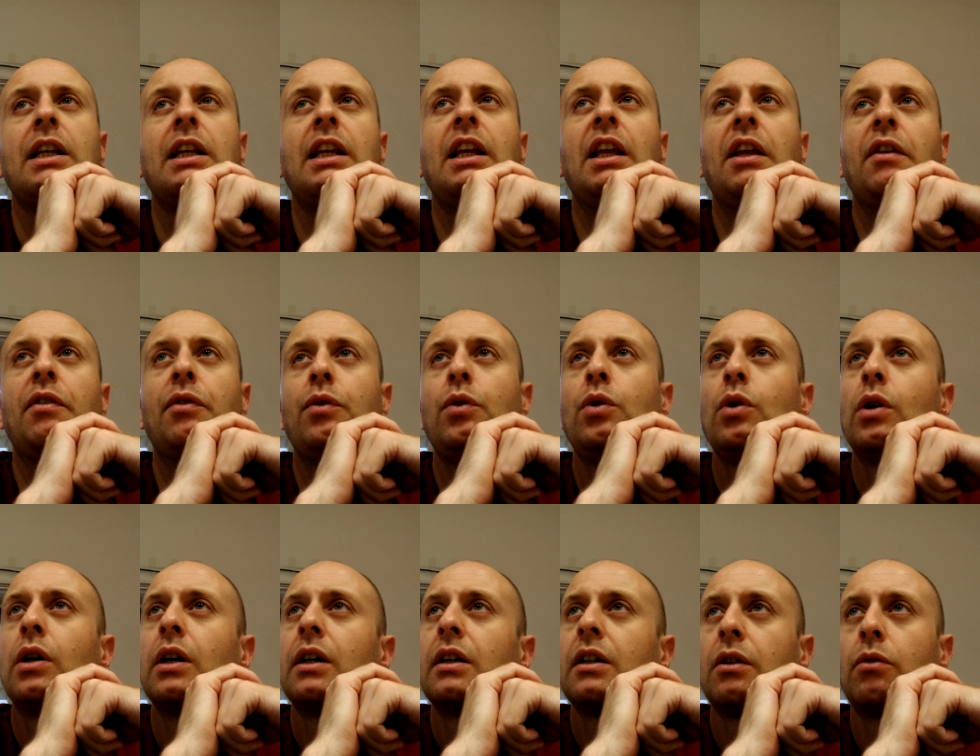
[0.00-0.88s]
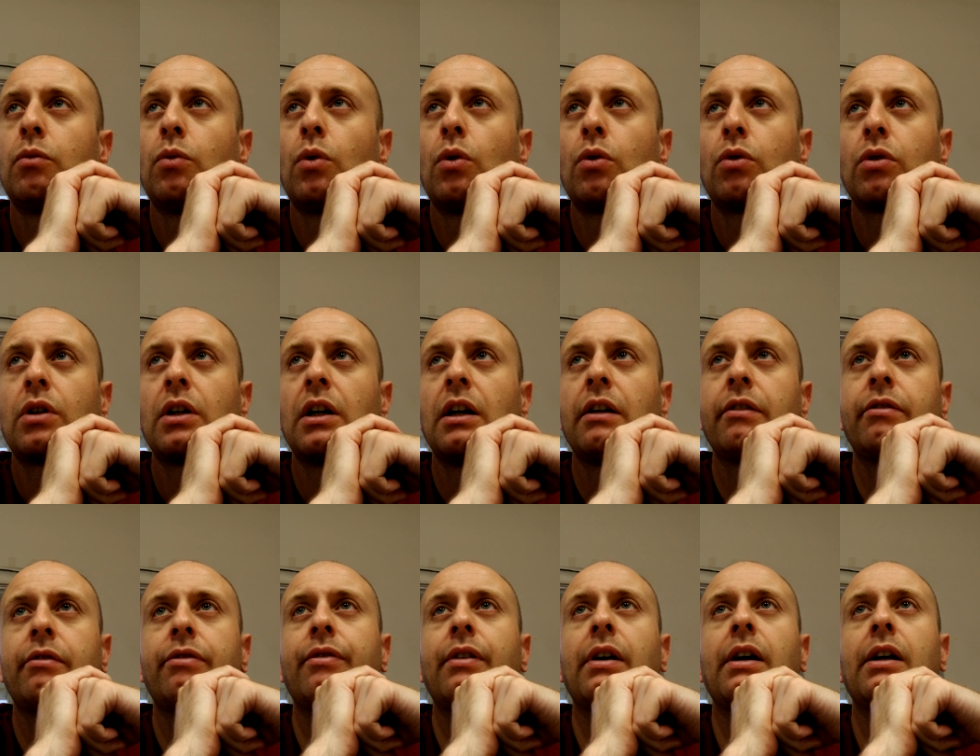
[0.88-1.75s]
If you are a
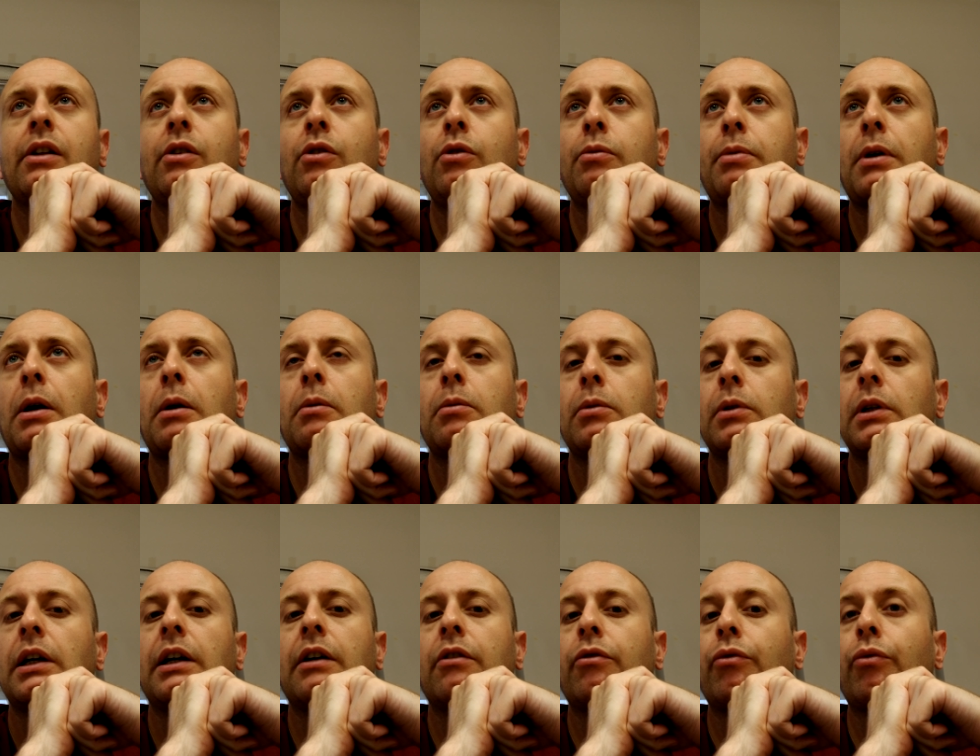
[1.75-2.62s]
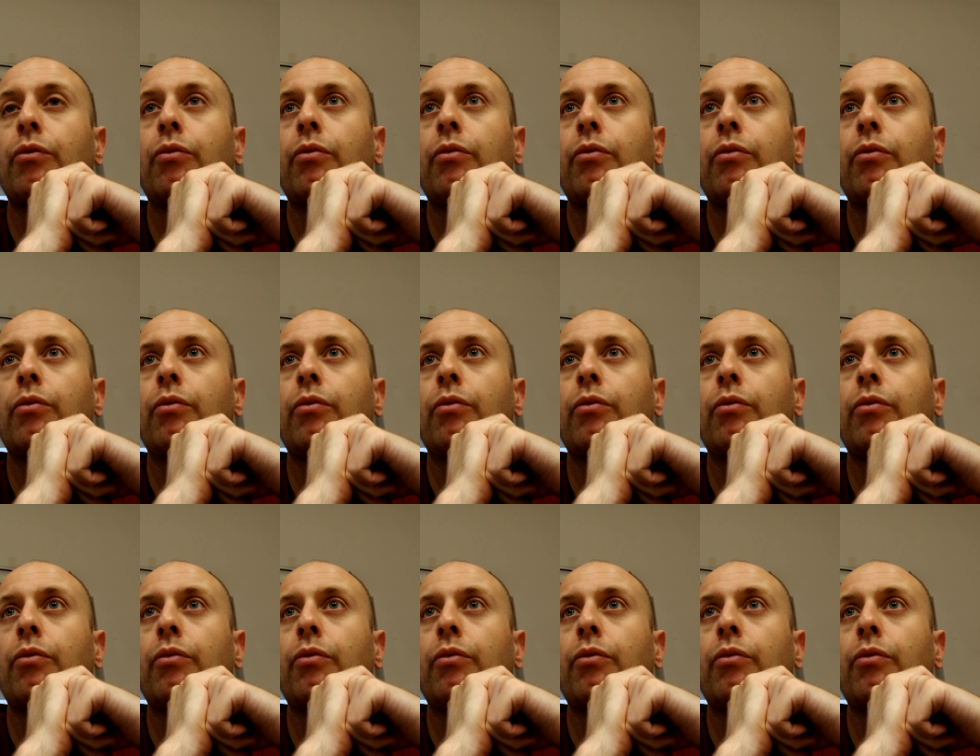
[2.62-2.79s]
Warcraft fan, you probably have